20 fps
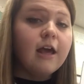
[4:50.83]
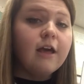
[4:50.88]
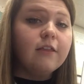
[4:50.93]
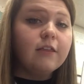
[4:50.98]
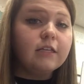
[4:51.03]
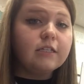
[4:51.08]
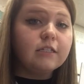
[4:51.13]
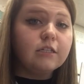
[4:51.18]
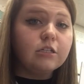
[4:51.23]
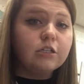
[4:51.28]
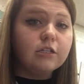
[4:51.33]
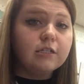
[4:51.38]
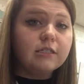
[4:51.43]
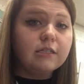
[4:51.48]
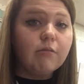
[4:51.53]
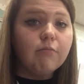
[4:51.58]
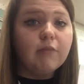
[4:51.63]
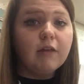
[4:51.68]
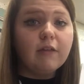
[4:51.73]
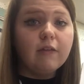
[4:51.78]
This is just
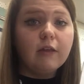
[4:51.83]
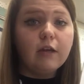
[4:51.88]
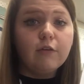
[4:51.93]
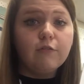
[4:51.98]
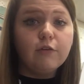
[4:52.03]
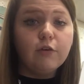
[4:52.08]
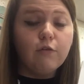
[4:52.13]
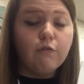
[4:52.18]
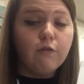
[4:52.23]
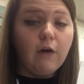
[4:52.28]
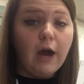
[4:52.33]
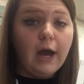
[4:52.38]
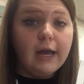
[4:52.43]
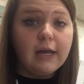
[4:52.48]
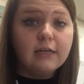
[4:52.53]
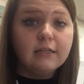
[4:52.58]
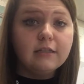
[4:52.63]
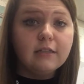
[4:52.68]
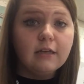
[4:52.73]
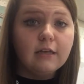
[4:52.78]
something that if you
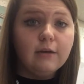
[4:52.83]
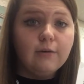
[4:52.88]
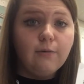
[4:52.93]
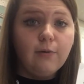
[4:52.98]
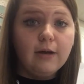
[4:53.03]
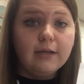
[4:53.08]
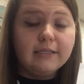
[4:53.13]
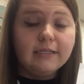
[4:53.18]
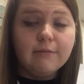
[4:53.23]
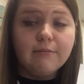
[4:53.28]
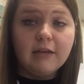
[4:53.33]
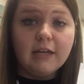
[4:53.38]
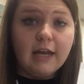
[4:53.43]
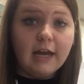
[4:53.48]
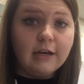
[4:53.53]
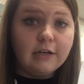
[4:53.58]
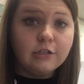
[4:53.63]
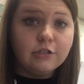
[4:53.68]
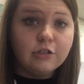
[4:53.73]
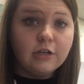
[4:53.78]
find that you want something
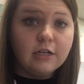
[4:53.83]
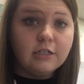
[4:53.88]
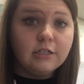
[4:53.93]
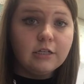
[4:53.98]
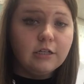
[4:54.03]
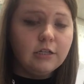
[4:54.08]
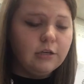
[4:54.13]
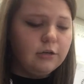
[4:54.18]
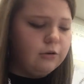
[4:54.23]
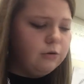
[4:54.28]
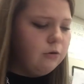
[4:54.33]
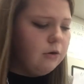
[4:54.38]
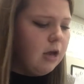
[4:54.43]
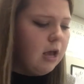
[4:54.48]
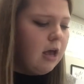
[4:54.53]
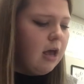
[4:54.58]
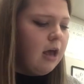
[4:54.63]
extra to do,